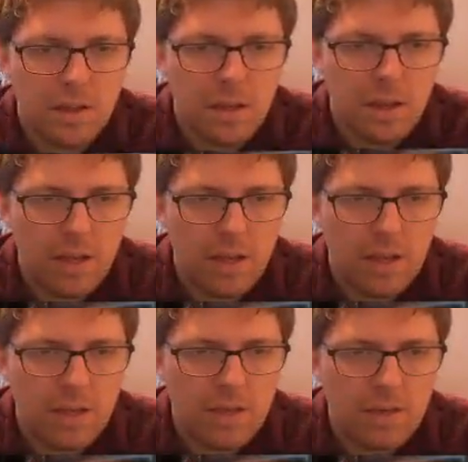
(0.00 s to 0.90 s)

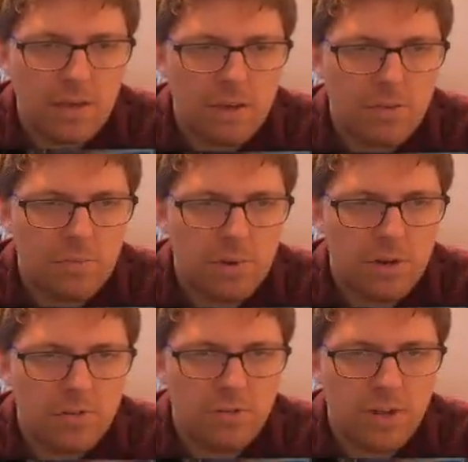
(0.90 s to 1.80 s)
And put a
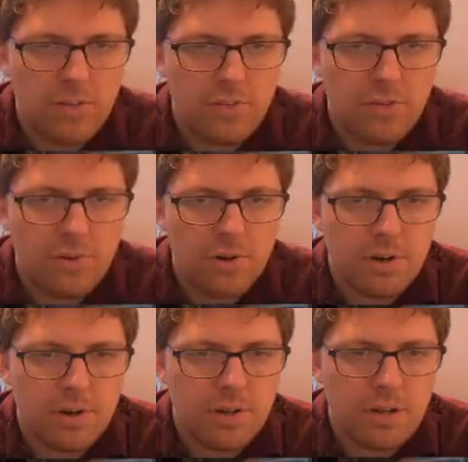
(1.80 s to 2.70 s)
Train
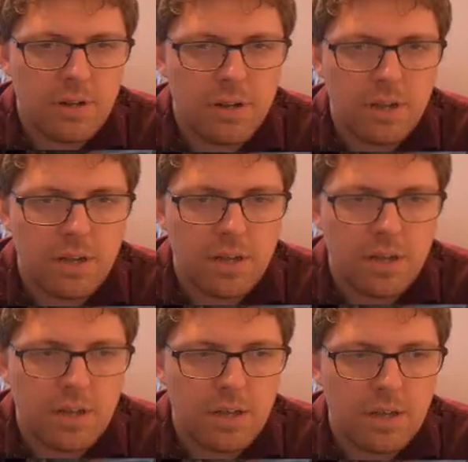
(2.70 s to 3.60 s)
Steward,
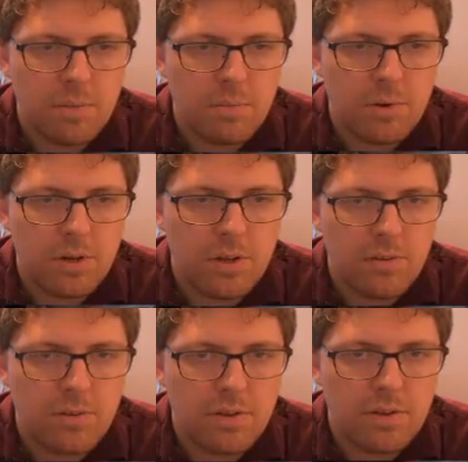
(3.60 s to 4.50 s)
put
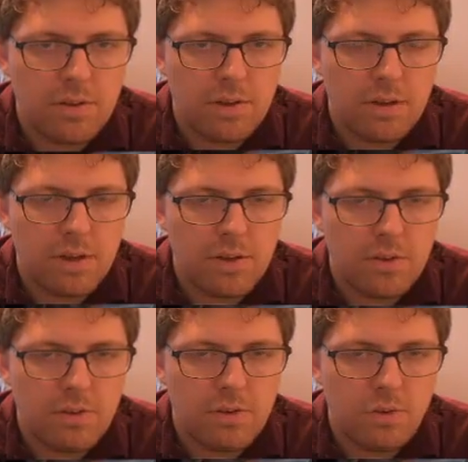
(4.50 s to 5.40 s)

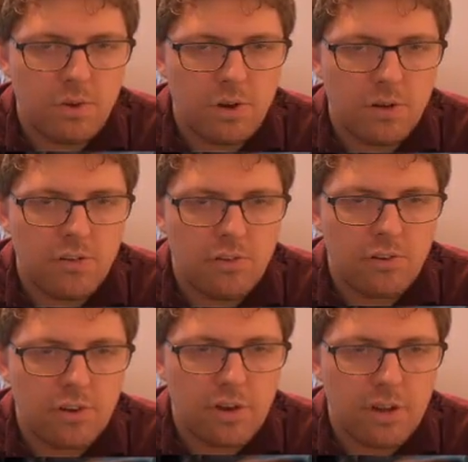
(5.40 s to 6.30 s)
Torch,
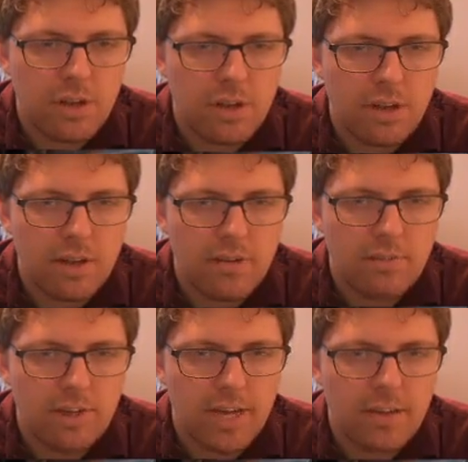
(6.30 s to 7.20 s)
and
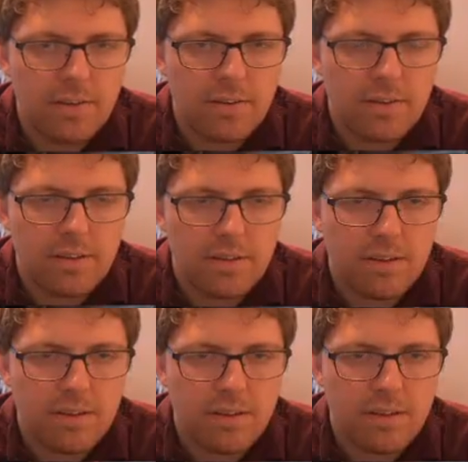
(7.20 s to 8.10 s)
Vent.
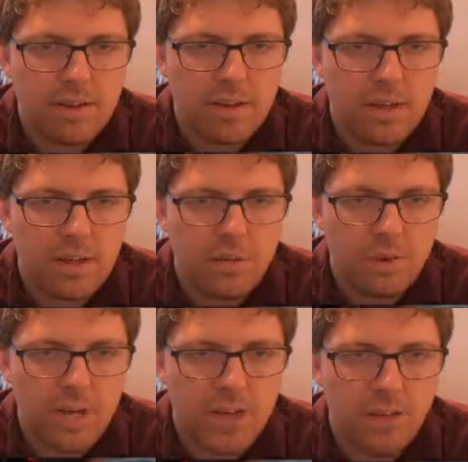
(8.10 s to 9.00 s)
We'll
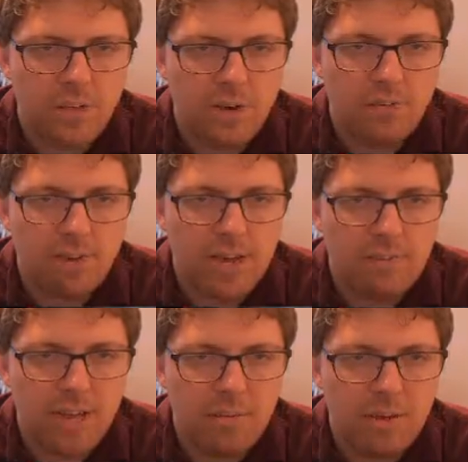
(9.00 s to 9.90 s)
get another 35
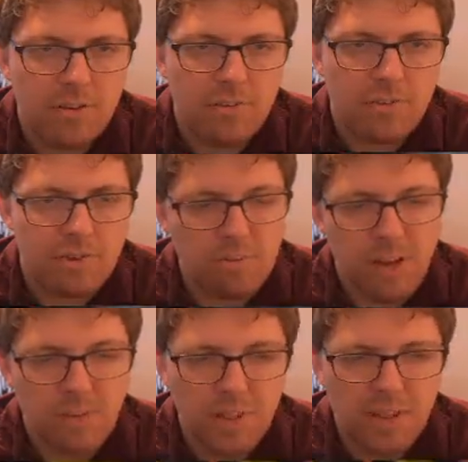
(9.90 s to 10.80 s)
damage, so
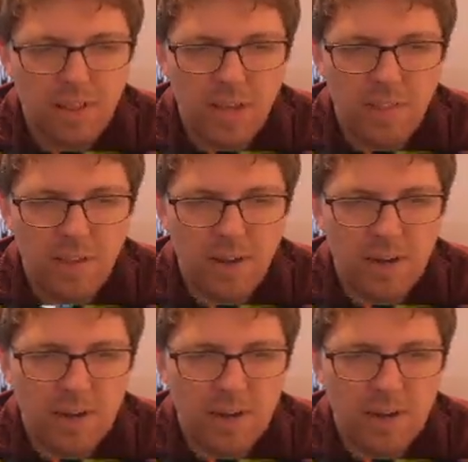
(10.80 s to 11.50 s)
not really a lot there.